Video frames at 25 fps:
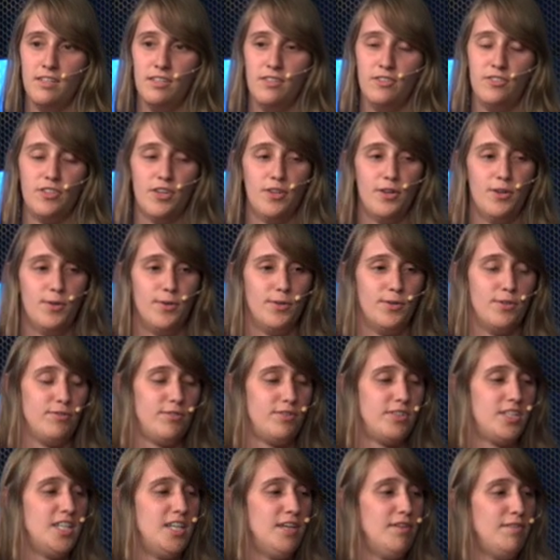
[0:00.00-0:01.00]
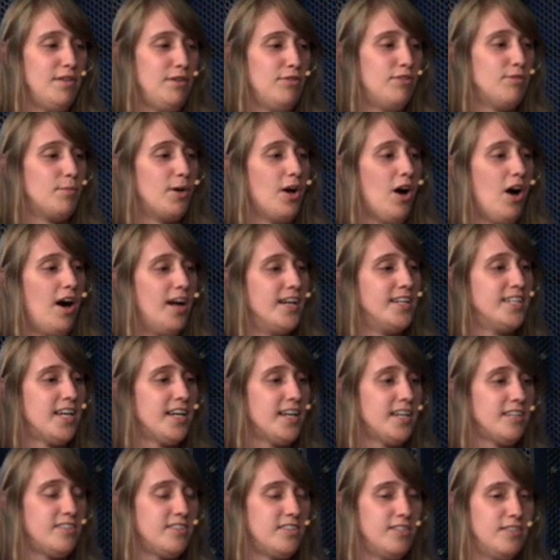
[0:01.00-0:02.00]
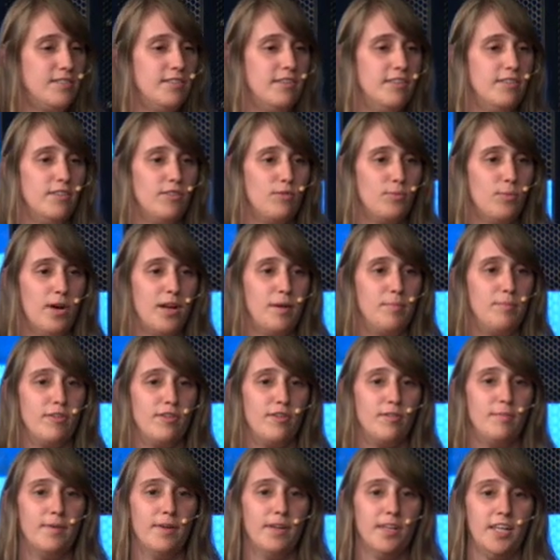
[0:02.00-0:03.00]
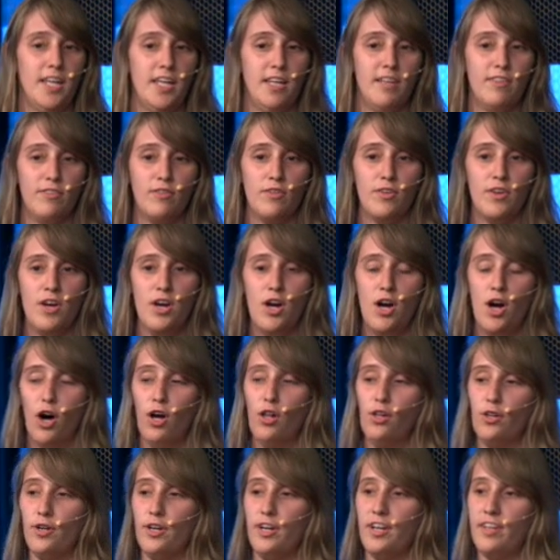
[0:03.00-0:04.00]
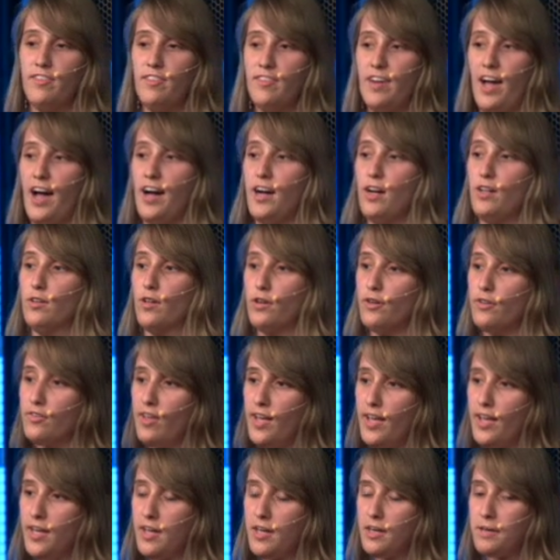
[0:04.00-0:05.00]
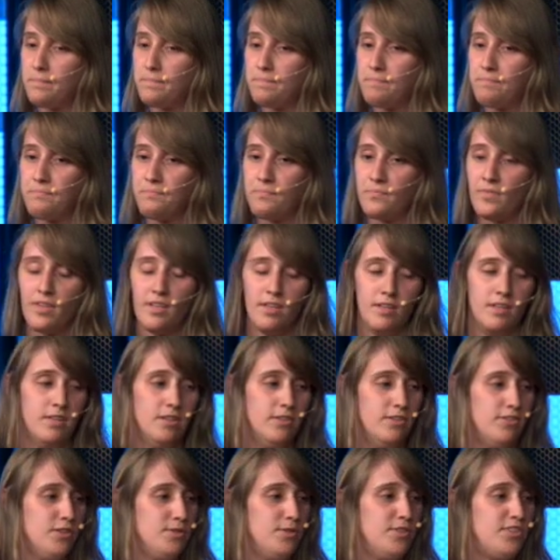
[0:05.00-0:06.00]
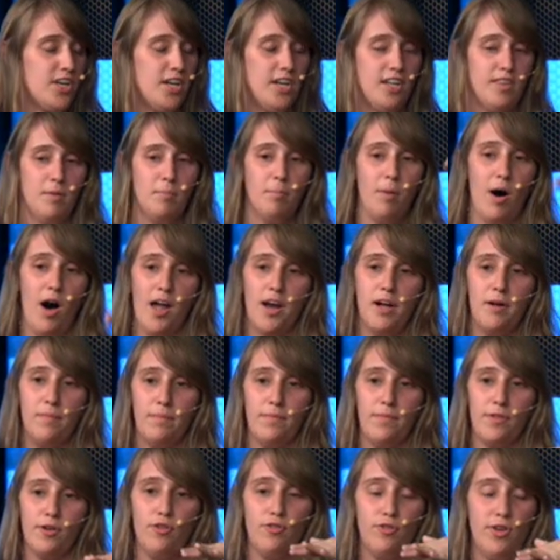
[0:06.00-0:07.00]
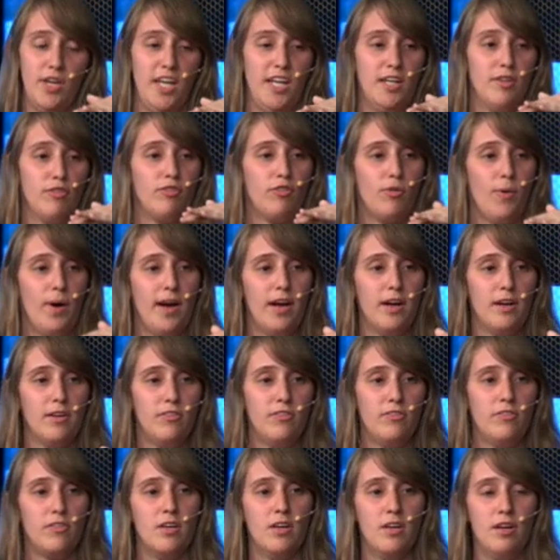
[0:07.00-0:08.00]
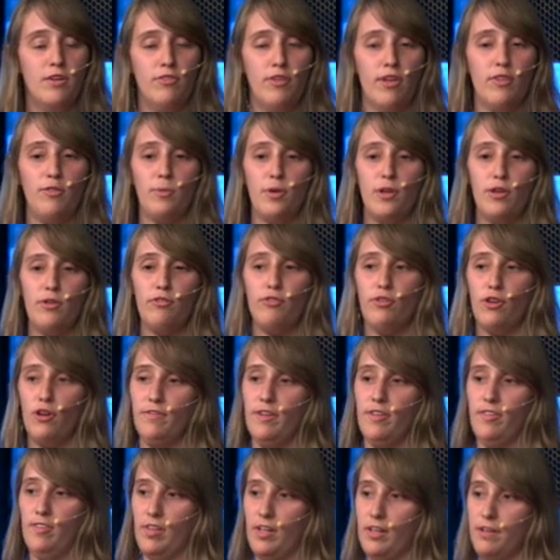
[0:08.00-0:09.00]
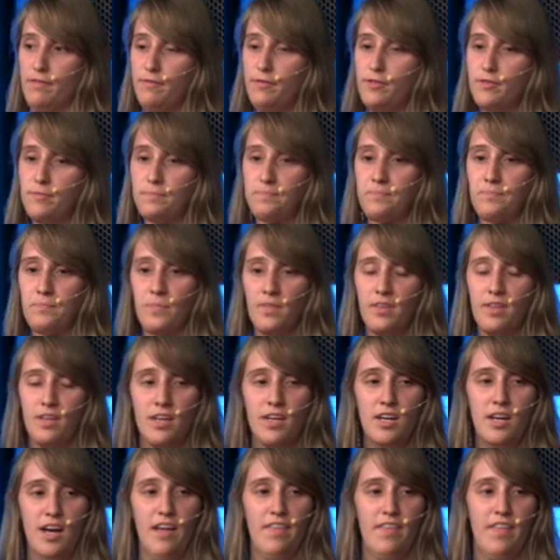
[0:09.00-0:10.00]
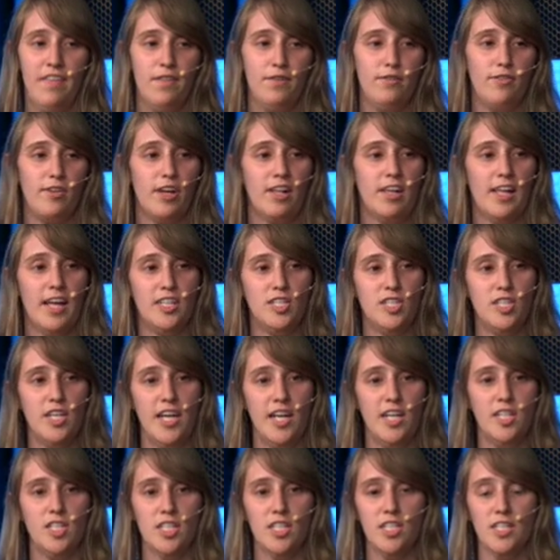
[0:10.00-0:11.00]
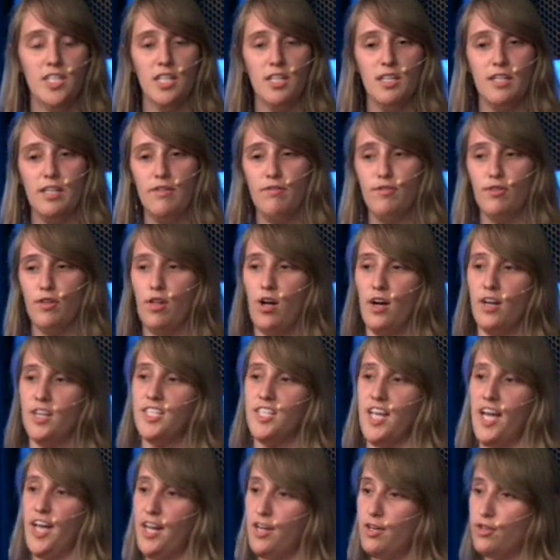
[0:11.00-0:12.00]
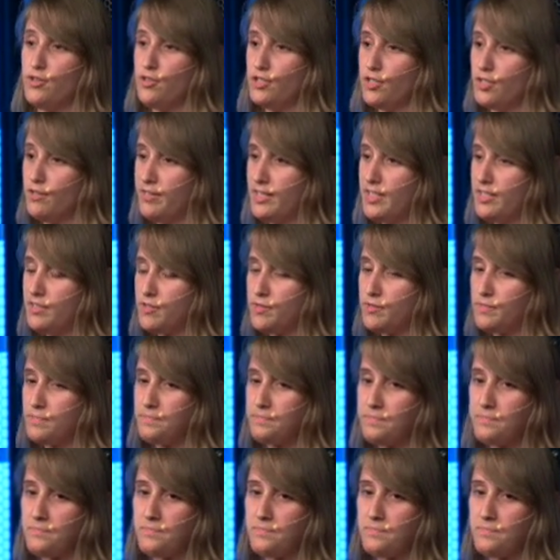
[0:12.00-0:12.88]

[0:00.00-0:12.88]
So to give you some context, this is what Observability's alerting stack looks like. So we start at the bottom, the green squares, so that's where your service lives. And then there's a collection agent that lives alongside your service.